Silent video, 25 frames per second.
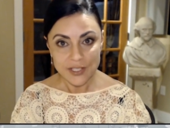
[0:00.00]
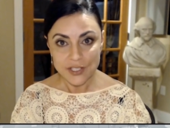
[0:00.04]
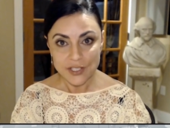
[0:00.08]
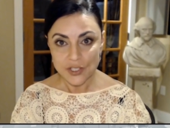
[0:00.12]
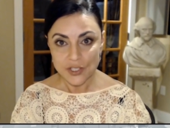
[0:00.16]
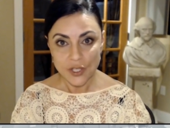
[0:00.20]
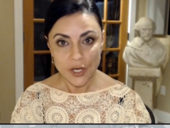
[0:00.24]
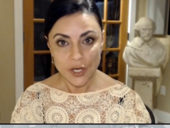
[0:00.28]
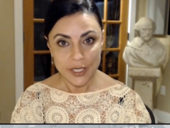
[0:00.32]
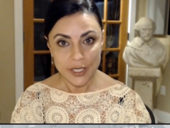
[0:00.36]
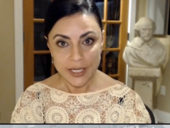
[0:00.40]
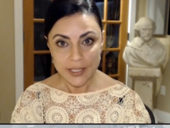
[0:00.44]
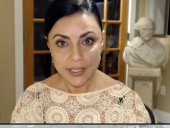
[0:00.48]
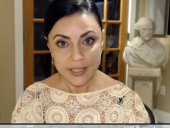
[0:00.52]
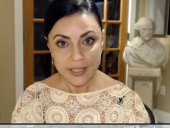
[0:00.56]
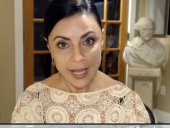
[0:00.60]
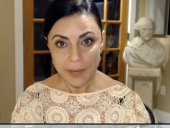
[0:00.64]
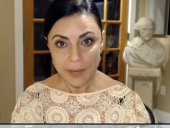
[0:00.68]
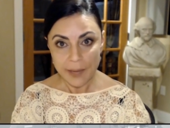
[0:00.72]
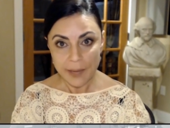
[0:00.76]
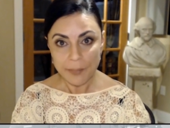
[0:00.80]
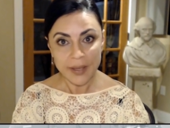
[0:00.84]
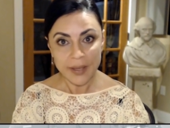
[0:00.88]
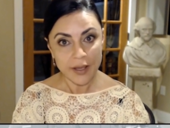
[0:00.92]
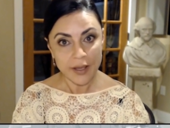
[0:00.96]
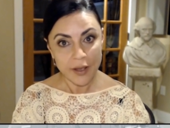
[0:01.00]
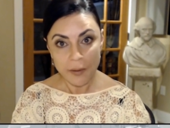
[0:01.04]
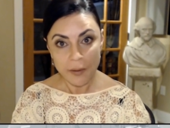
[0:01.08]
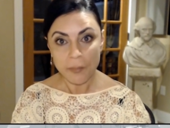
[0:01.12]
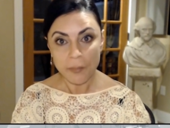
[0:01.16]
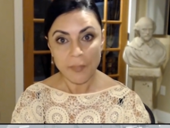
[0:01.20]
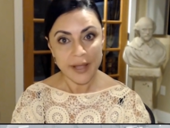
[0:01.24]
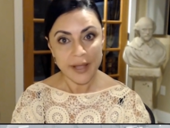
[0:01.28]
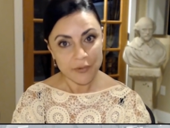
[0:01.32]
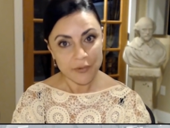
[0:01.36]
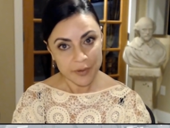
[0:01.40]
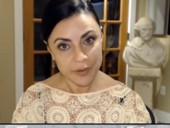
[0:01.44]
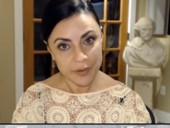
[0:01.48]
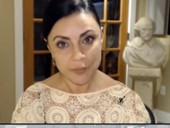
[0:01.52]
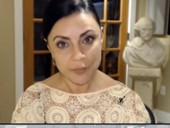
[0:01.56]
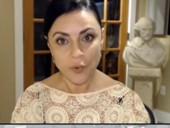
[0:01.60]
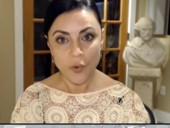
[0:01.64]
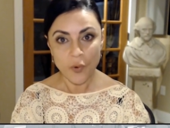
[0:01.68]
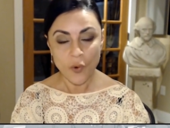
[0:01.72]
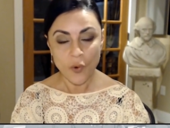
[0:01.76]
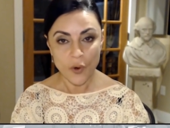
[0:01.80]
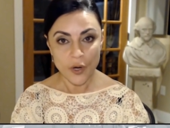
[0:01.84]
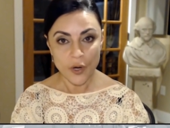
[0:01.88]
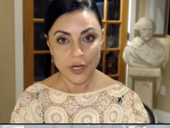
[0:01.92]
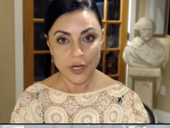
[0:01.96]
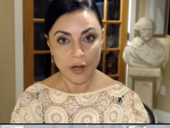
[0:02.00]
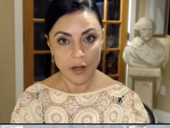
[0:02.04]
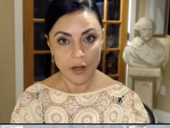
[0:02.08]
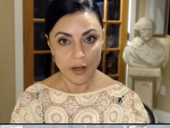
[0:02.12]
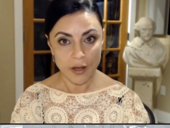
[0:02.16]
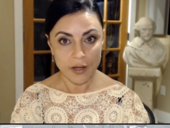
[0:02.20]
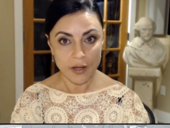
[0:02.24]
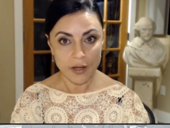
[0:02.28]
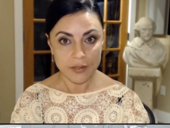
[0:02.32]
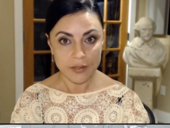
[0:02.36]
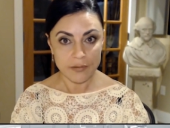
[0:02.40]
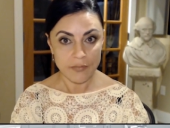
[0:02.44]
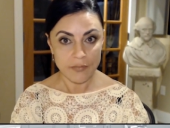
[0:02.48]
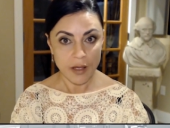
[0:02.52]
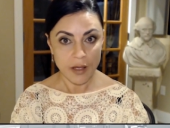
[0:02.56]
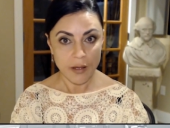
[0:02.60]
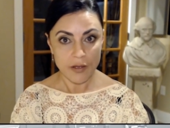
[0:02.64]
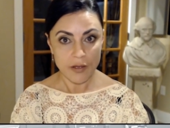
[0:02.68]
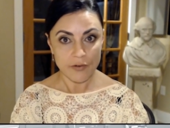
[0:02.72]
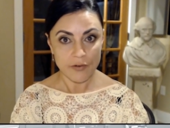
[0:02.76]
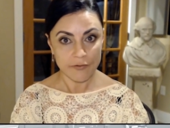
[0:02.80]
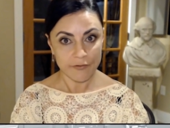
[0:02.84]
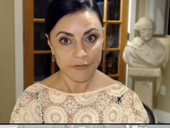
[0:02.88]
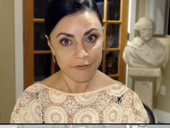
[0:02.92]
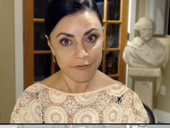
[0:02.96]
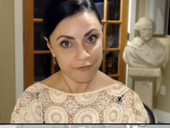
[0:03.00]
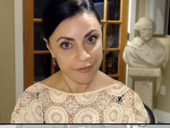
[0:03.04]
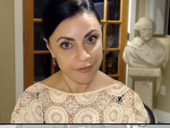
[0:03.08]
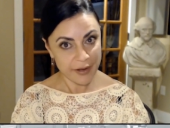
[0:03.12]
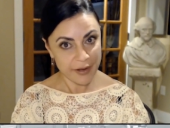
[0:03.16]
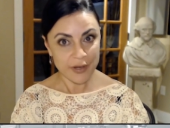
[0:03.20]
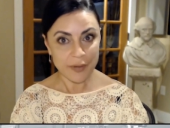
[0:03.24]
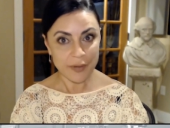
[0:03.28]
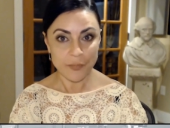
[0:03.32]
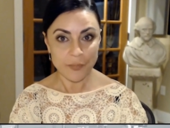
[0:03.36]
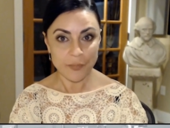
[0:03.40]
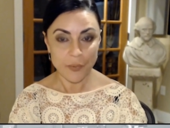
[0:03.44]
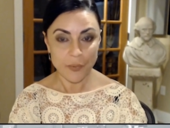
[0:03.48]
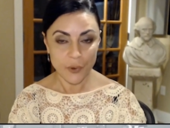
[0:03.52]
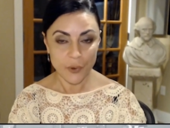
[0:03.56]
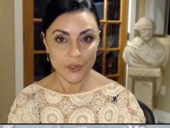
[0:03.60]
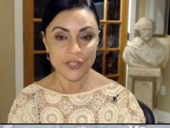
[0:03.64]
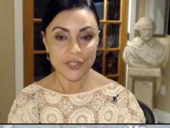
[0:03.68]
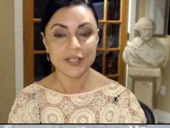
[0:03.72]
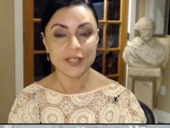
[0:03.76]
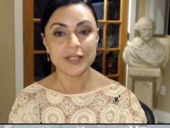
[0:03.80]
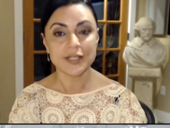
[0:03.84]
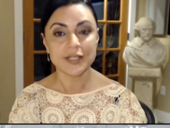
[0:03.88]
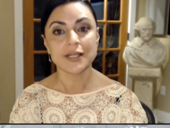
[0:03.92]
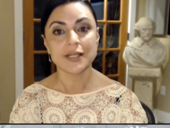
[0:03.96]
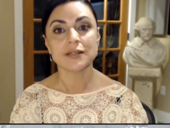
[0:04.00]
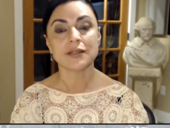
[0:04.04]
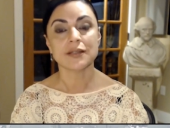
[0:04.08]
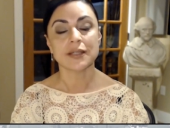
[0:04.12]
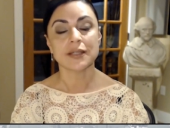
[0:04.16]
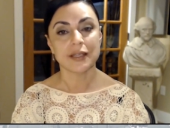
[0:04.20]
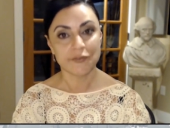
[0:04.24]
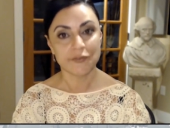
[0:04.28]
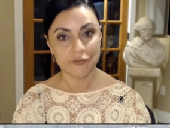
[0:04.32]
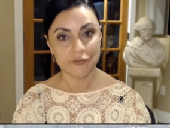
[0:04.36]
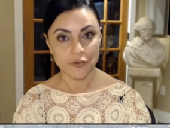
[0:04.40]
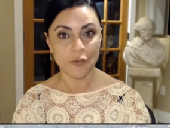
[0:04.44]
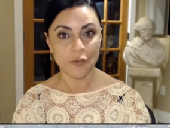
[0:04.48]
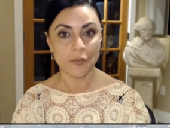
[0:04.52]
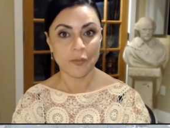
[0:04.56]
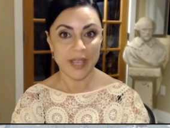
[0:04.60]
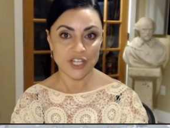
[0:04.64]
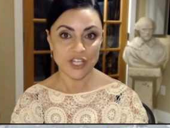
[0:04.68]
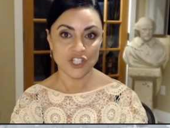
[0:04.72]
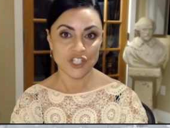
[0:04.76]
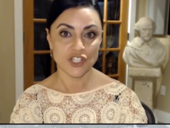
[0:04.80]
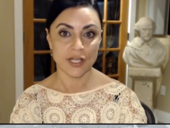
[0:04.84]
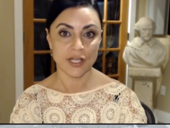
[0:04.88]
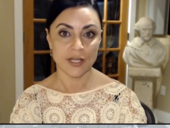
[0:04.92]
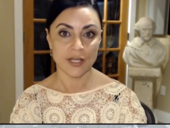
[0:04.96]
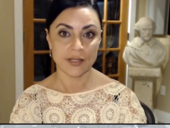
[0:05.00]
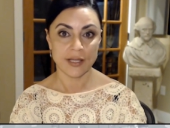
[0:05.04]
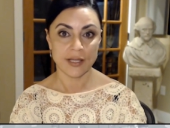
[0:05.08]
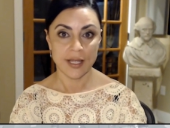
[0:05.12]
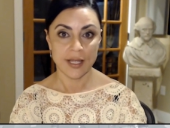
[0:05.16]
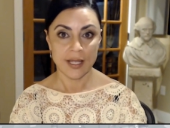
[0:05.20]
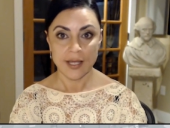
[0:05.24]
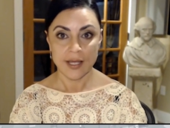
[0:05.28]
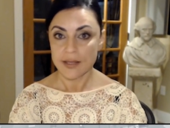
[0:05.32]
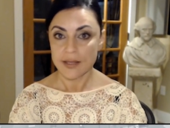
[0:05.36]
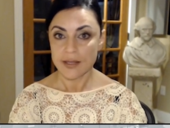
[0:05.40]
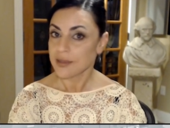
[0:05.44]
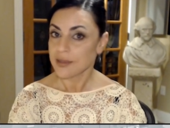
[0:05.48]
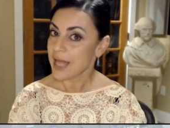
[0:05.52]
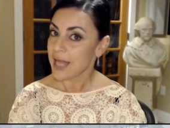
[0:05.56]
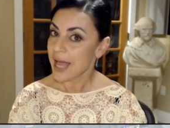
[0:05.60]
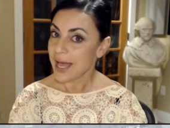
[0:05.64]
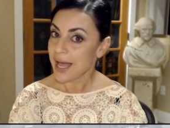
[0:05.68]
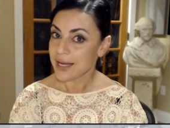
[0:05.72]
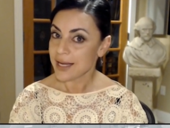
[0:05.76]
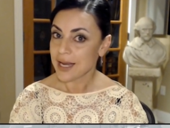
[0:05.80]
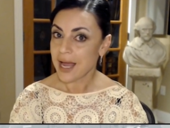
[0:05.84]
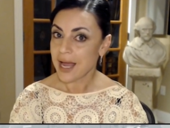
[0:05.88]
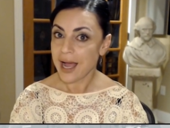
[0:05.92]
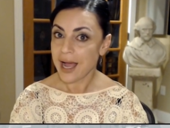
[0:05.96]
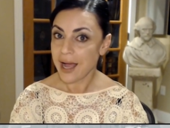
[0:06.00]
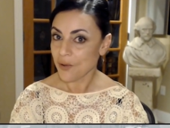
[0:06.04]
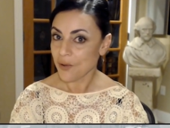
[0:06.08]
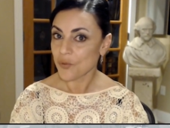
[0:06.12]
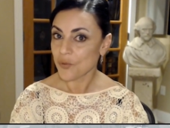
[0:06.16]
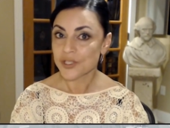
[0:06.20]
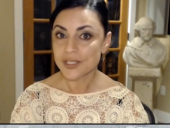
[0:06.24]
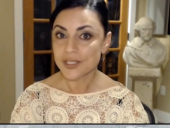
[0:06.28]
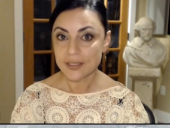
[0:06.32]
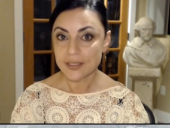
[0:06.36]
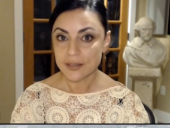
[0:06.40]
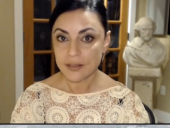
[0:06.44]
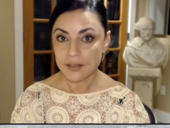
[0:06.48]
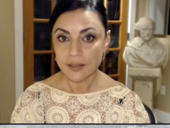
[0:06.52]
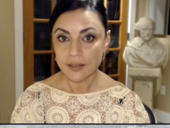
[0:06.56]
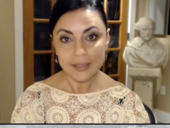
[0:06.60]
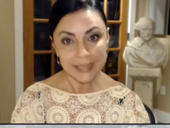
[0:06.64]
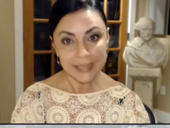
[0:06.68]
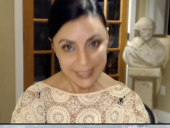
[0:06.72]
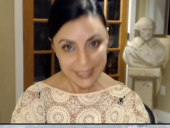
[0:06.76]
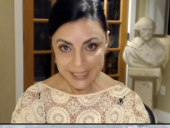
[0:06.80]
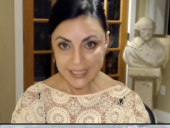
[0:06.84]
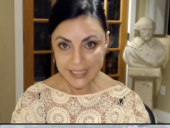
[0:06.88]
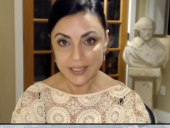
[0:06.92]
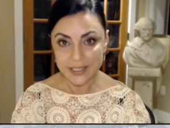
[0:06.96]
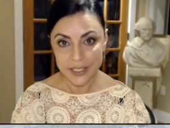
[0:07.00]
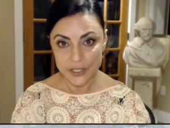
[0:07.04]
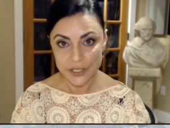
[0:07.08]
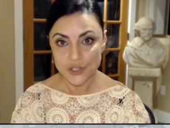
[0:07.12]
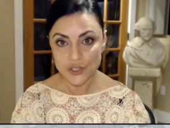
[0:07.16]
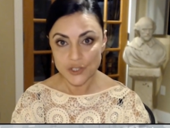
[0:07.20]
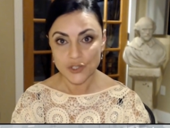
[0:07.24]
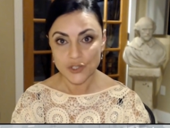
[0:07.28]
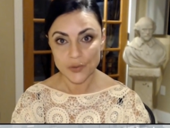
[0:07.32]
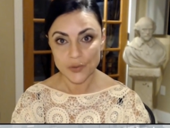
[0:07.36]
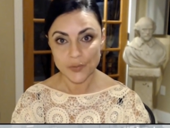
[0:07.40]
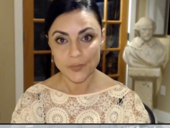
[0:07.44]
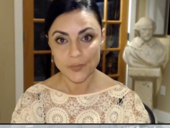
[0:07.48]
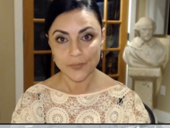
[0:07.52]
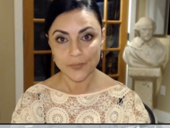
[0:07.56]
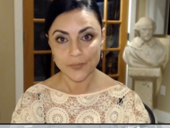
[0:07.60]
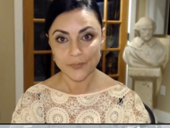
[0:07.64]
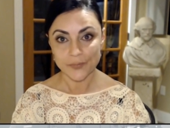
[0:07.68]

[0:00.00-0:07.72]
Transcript: I started typing up my report on very pertinent information that I was listening to.